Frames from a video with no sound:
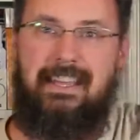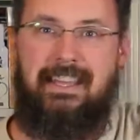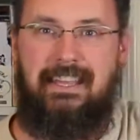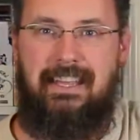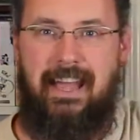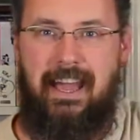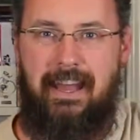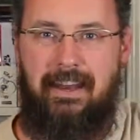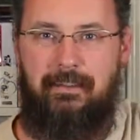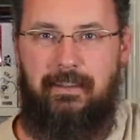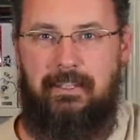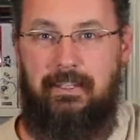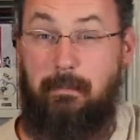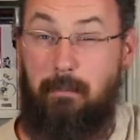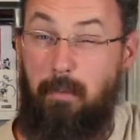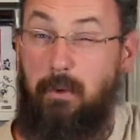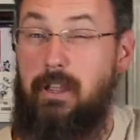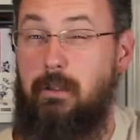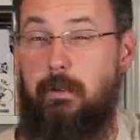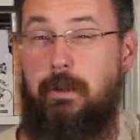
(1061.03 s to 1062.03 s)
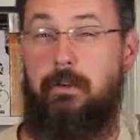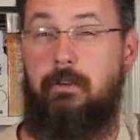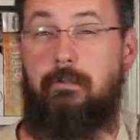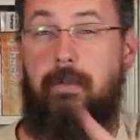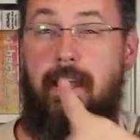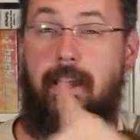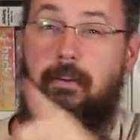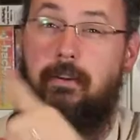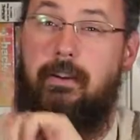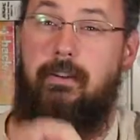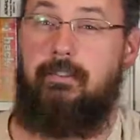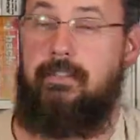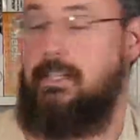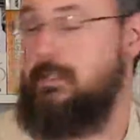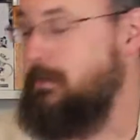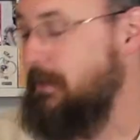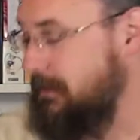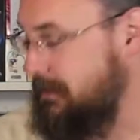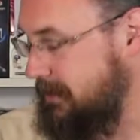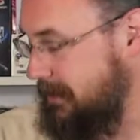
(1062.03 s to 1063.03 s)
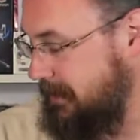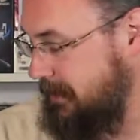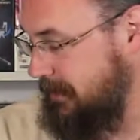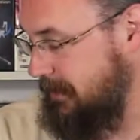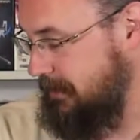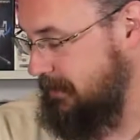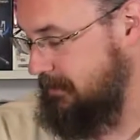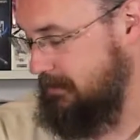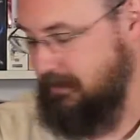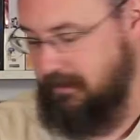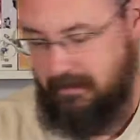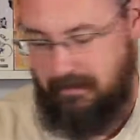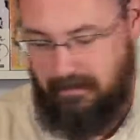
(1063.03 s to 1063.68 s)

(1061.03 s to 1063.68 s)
kind of like the pre-rendered background. That's what I was thinking of.